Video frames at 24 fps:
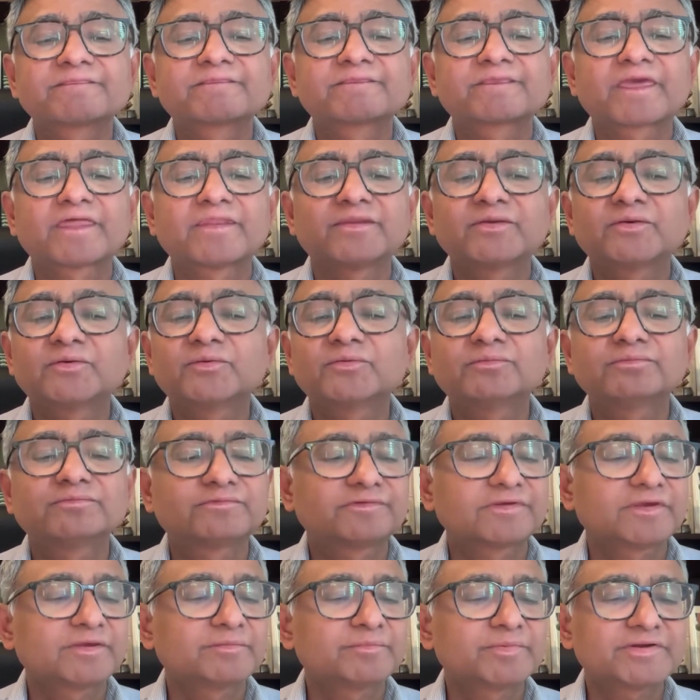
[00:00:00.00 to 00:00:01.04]
Can you
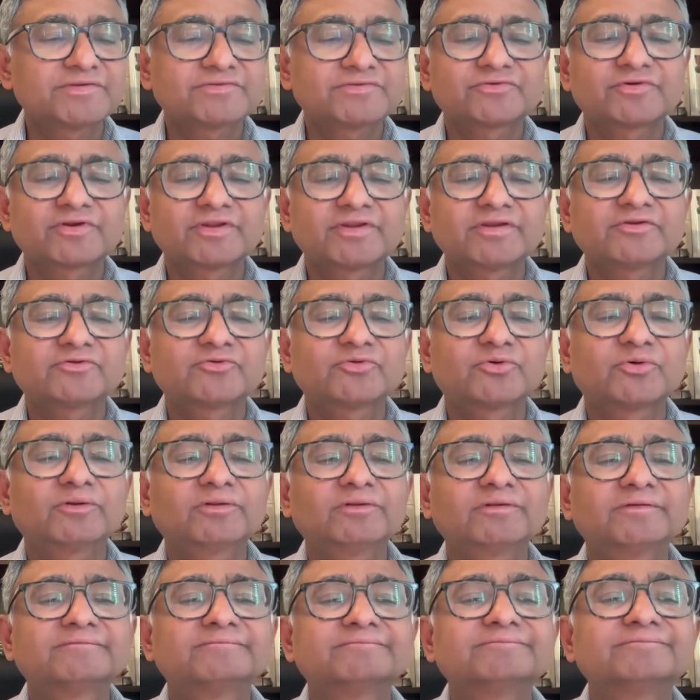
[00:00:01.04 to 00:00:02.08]
see my screen at all?